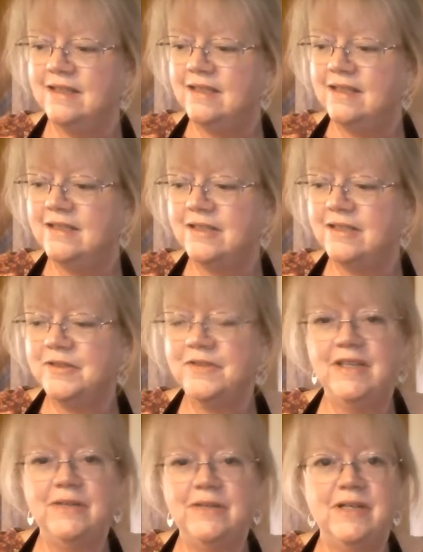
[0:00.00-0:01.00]
Another
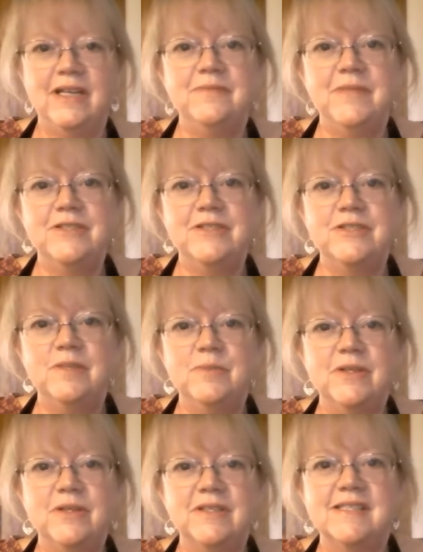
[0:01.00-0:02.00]
thing, when I had mentioned the
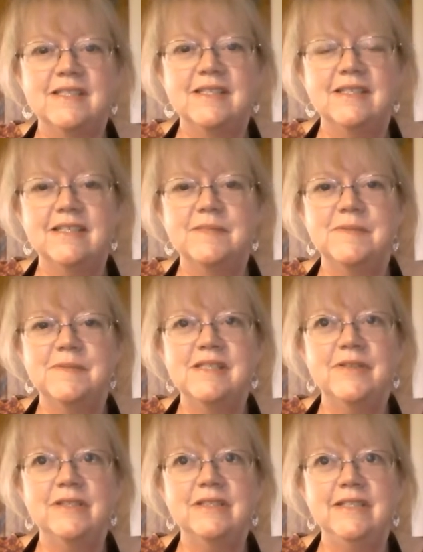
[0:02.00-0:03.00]
books, and
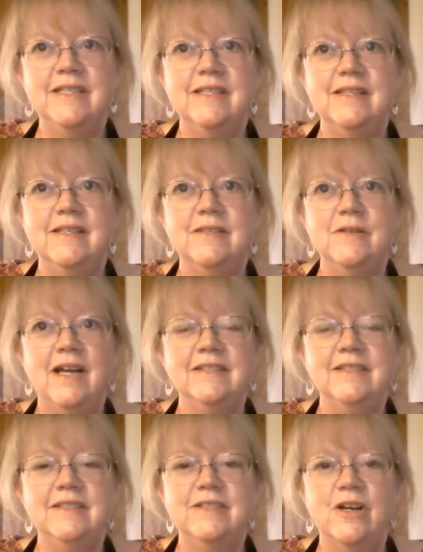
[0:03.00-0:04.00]
specifically the
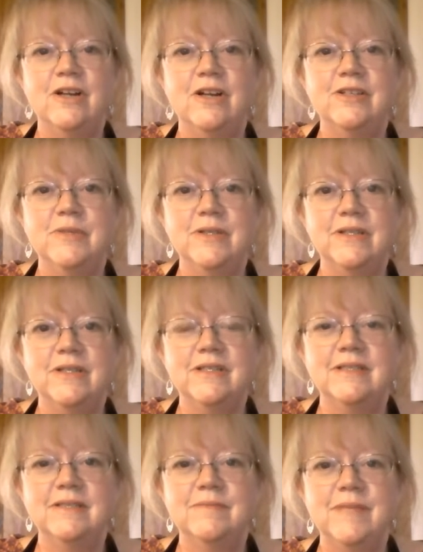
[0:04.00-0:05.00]
Island Garden book
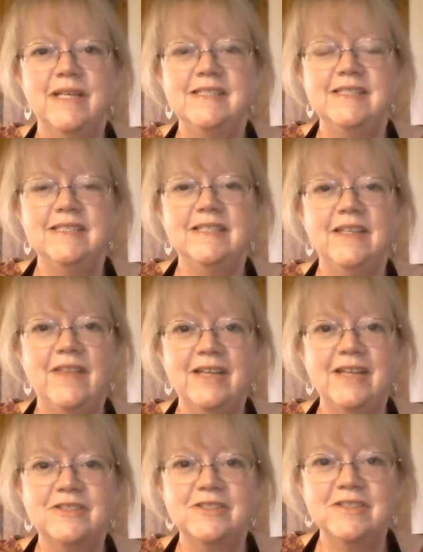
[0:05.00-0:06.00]
by Celia
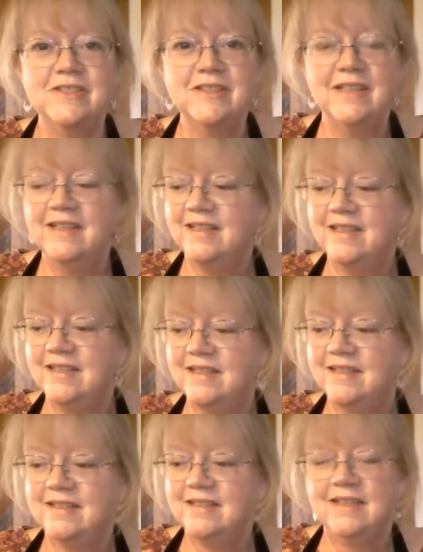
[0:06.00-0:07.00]
Thaxter,
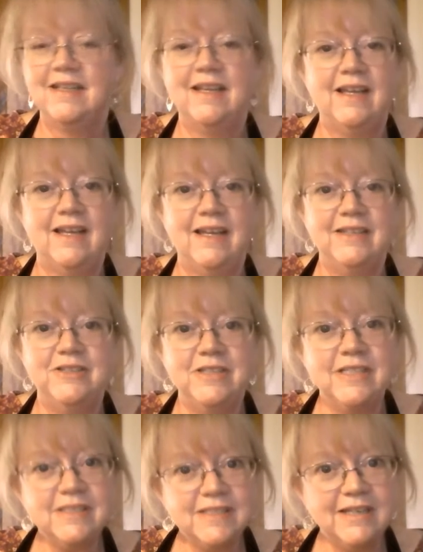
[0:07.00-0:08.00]
I
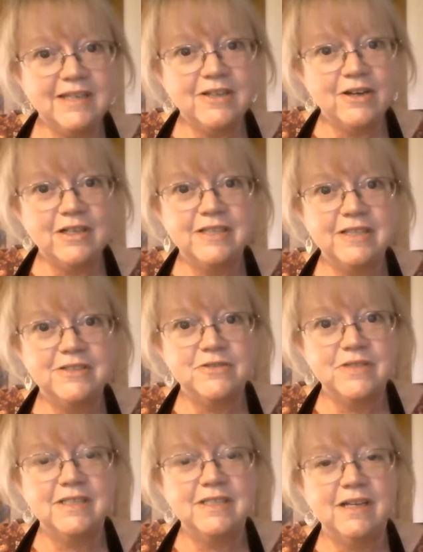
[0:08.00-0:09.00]
did take art
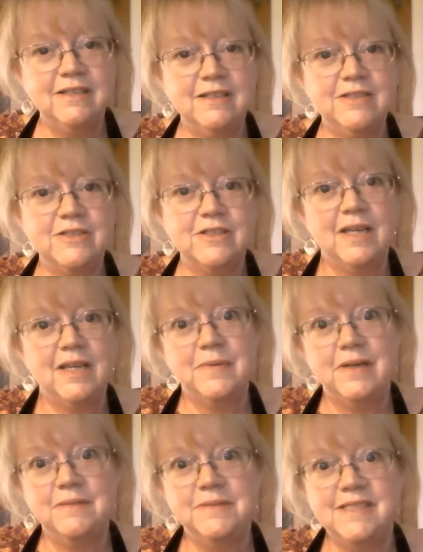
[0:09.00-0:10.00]
history in college. I
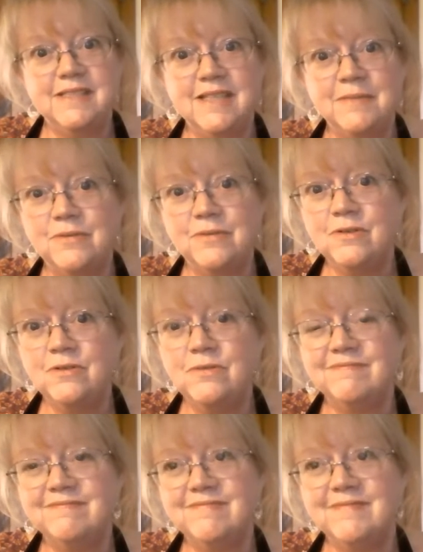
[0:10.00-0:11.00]
probably slept
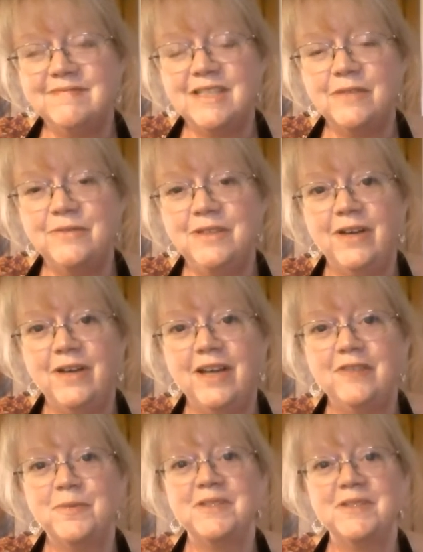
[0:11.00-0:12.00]
through
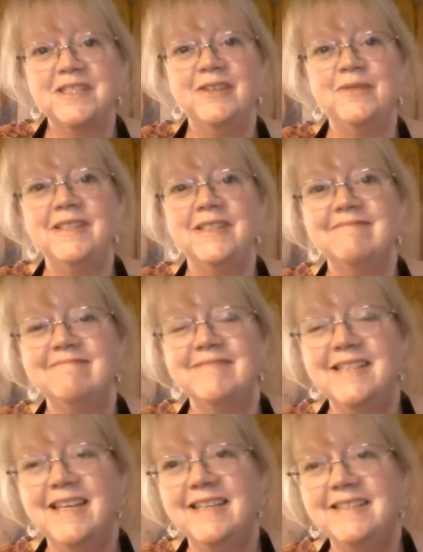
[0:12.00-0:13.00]
75% of it,
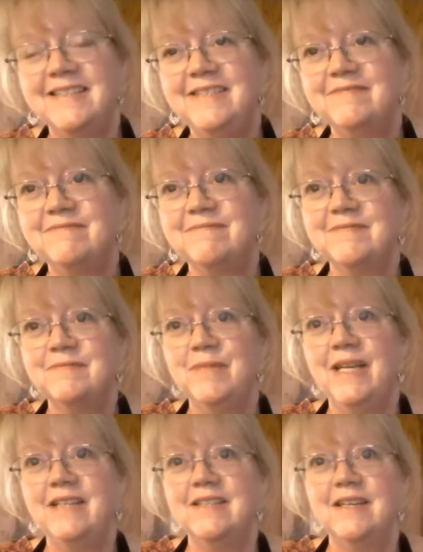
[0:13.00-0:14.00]
sadly.
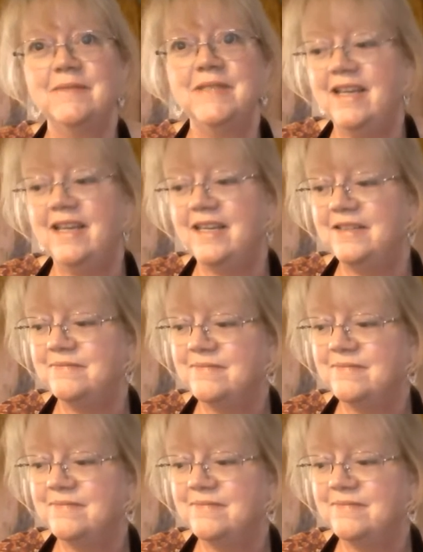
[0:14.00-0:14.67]
Bad time of day.